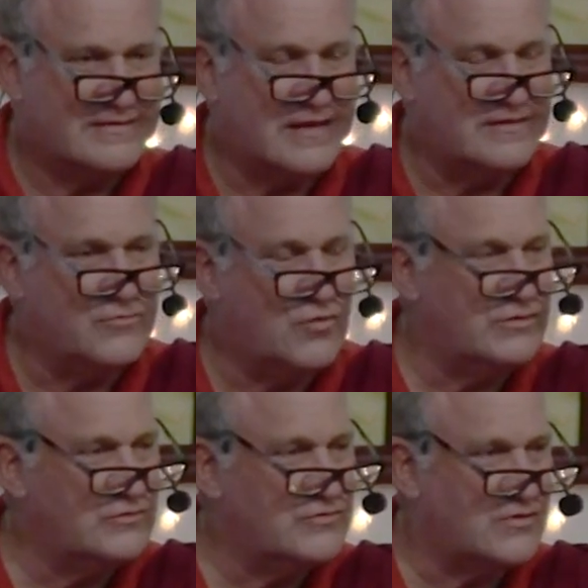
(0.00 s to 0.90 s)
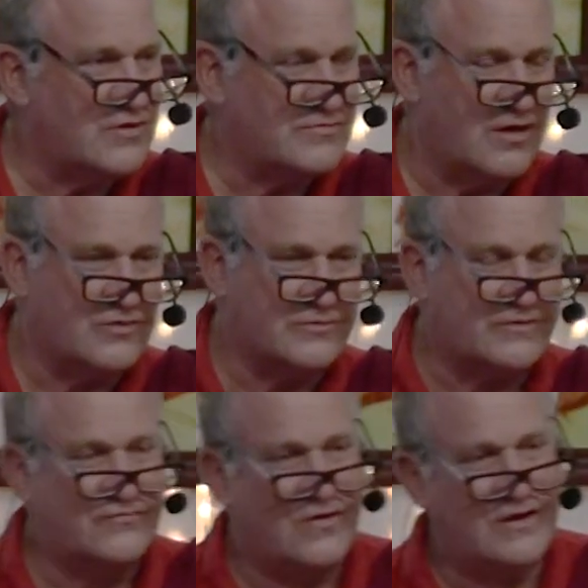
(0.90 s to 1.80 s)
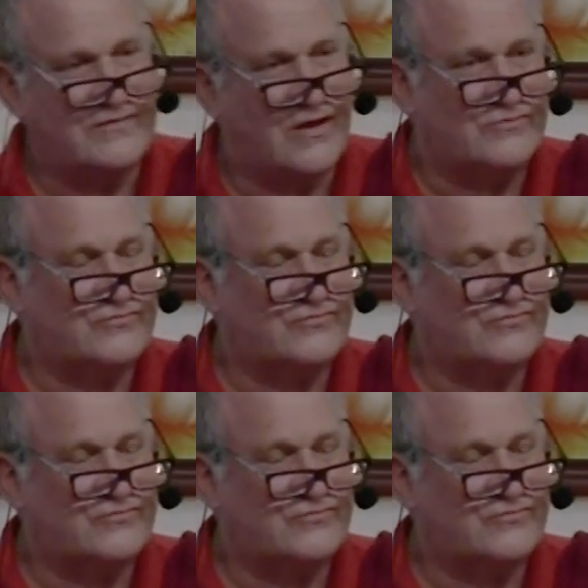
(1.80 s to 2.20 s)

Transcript: And the more we lose ourselves, we can find our